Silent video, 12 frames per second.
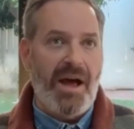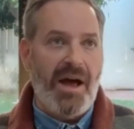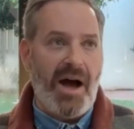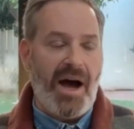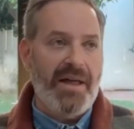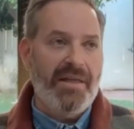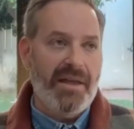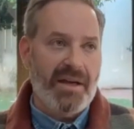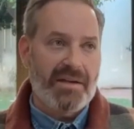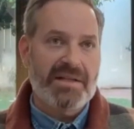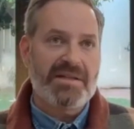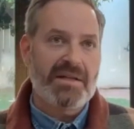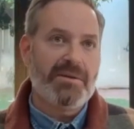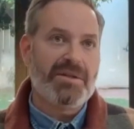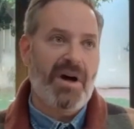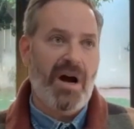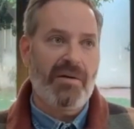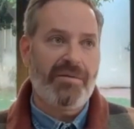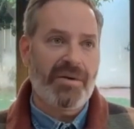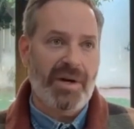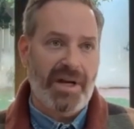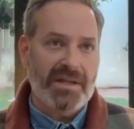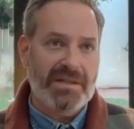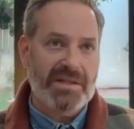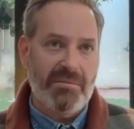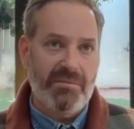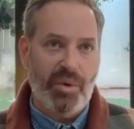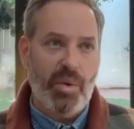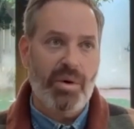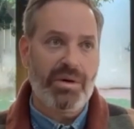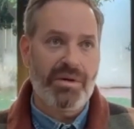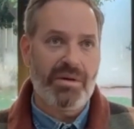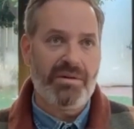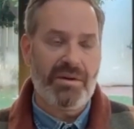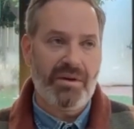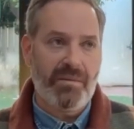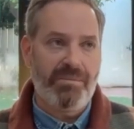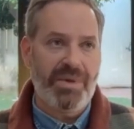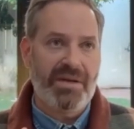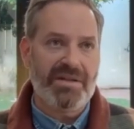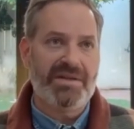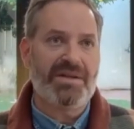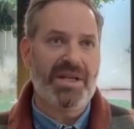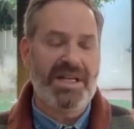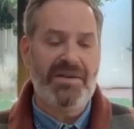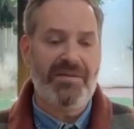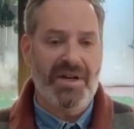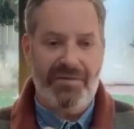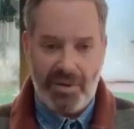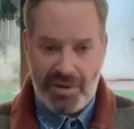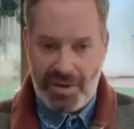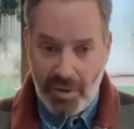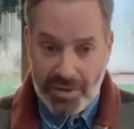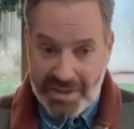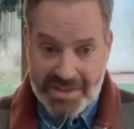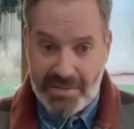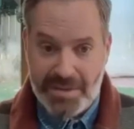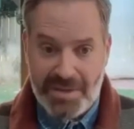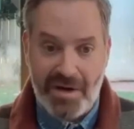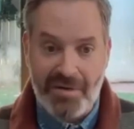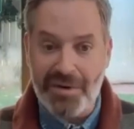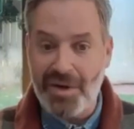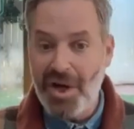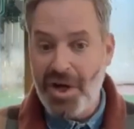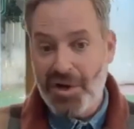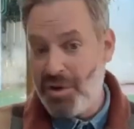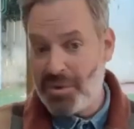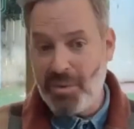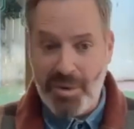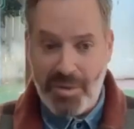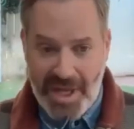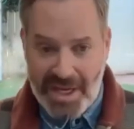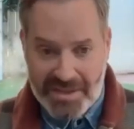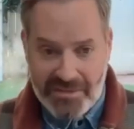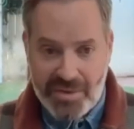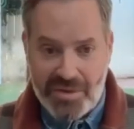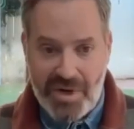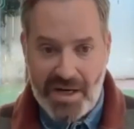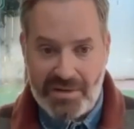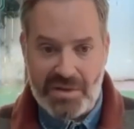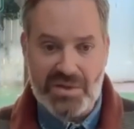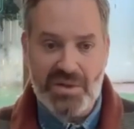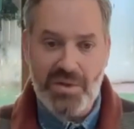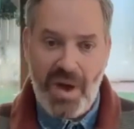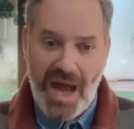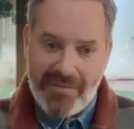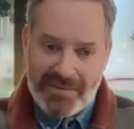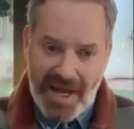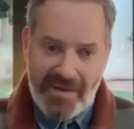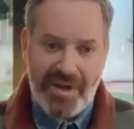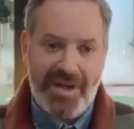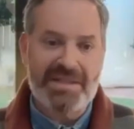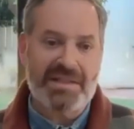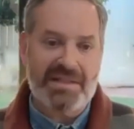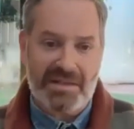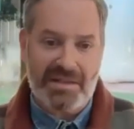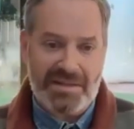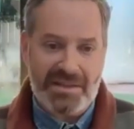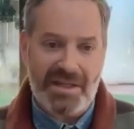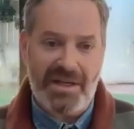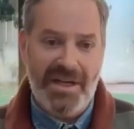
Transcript: I think as a cinematographer, it's important because even if you're the only cinematographer, you could work with eight different directors. So you have to have a consistency.